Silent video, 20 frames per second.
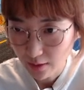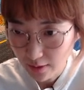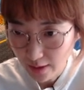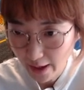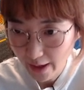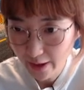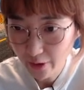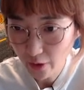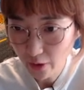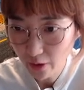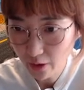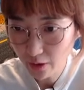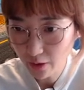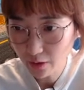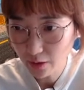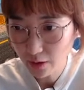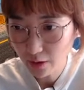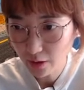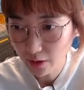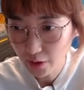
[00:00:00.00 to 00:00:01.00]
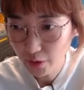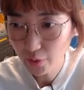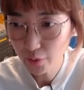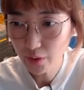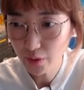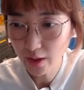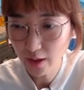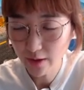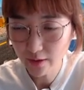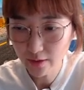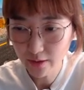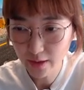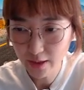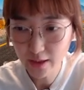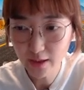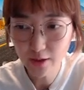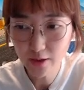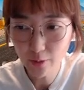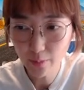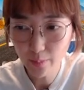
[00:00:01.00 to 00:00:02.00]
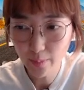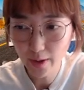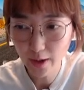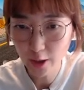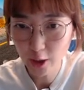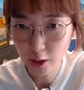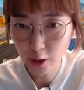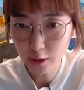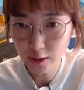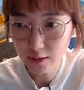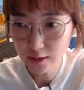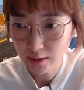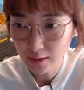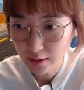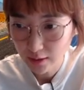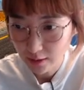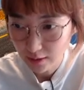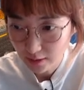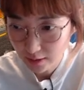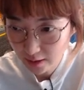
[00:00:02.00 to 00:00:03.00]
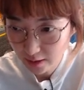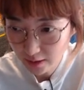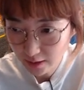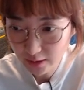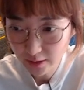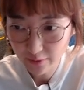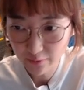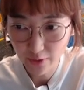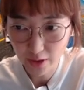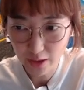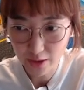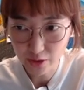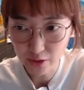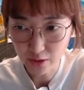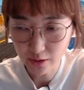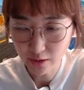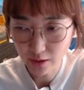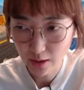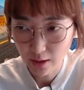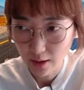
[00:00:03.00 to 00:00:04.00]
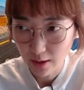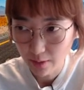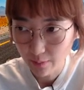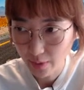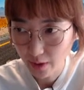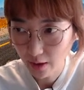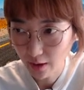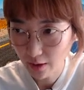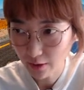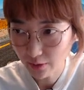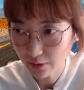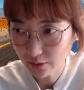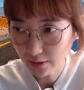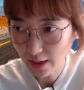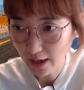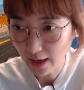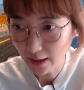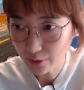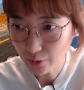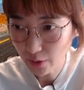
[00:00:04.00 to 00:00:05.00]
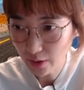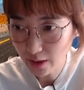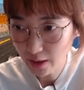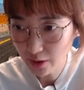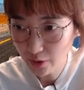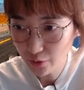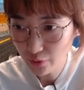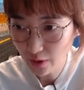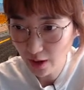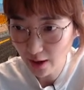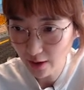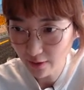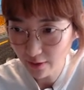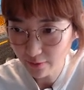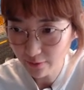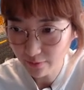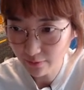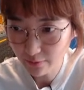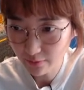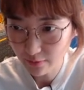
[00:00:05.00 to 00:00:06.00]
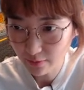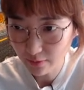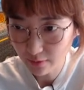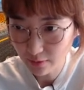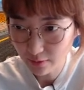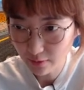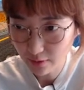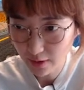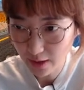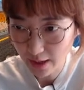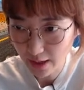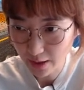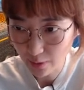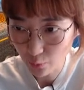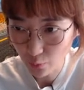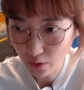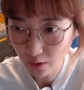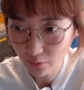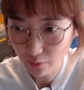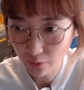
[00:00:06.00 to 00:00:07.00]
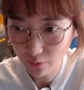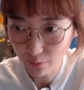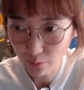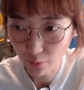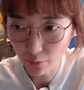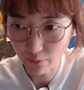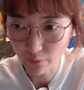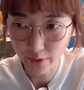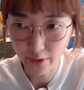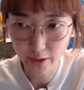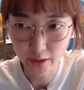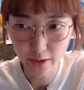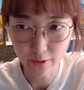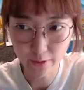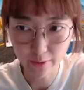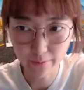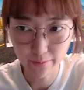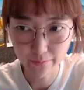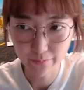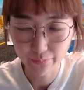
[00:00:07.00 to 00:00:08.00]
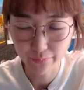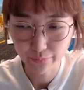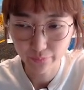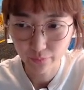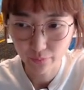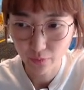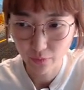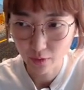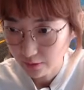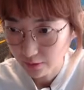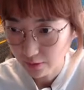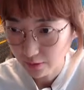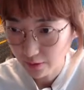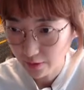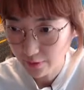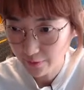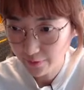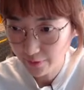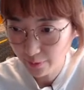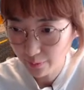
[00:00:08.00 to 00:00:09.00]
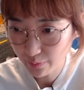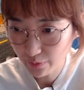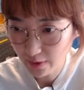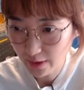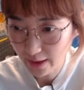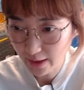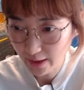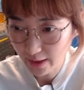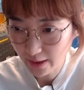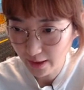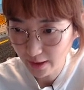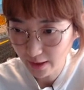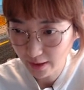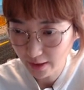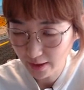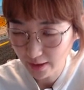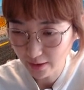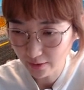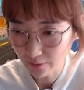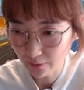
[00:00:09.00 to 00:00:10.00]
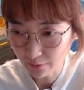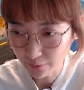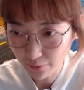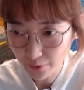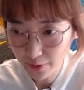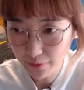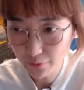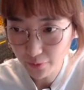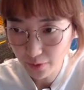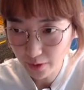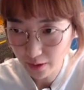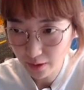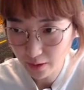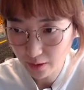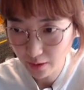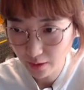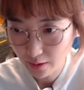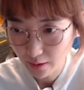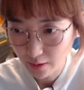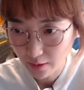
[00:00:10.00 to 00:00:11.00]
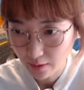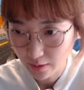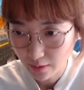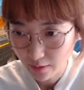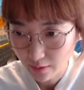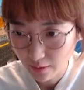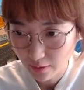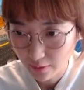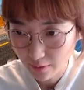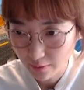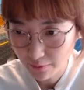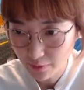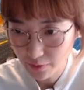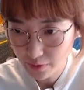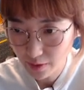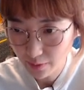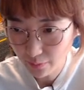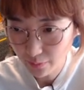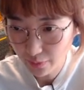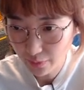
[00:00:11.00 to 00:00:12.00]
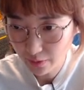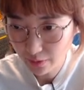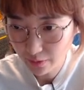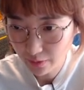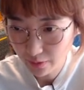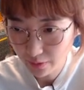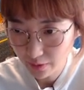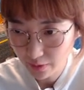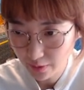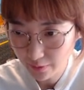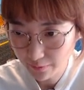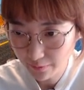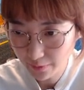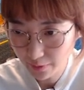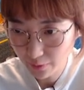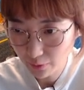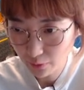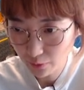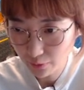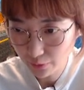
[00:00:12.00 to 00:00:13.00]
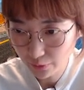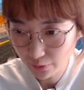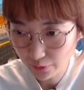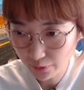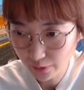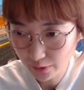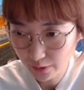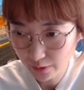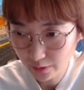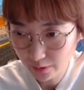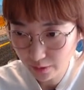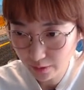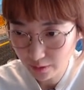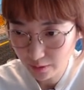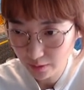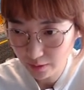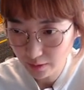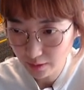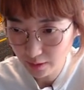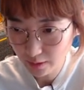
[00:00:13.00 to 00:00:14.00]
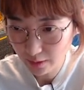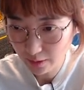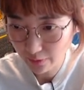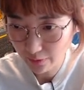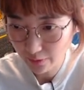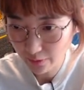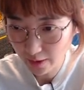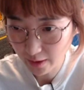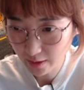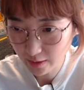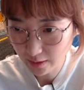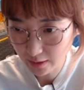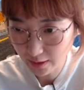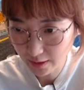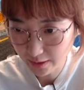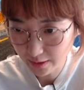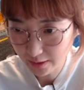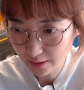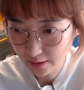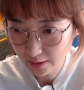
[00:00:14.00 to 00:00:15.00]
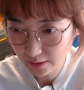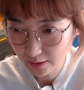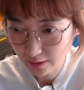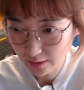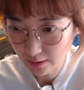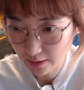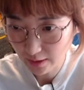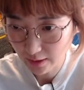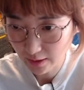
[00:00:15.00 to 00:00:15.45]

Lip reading: Later, you can think about this invasion because actually you have a weak group over here. If you play at 3-3, for example, if you lose the thickness,